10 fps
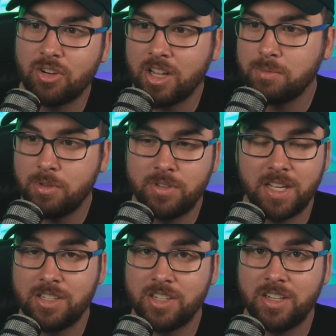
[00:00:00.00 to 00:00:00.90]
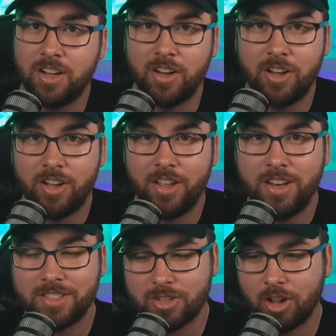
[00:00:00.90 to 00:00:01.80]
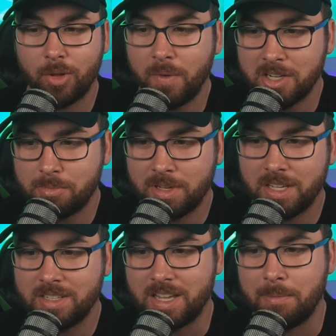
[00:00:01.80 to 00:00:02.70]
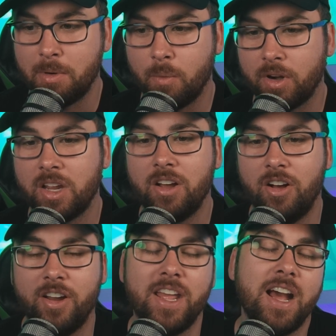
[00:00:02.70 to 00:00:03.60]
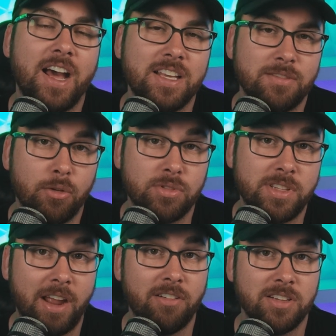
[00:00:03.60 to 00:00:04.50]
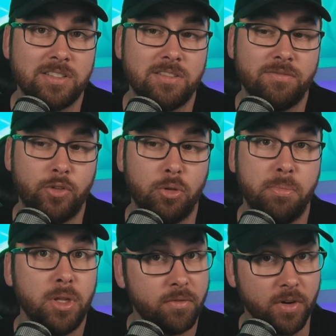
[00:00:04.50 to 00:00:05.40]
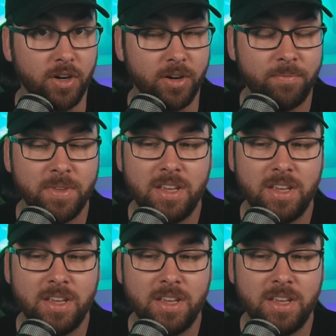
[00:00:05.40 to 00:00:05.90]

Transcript: transmutation on Scarlet Witch because I've been working on a Eyes of Osiris full build for her.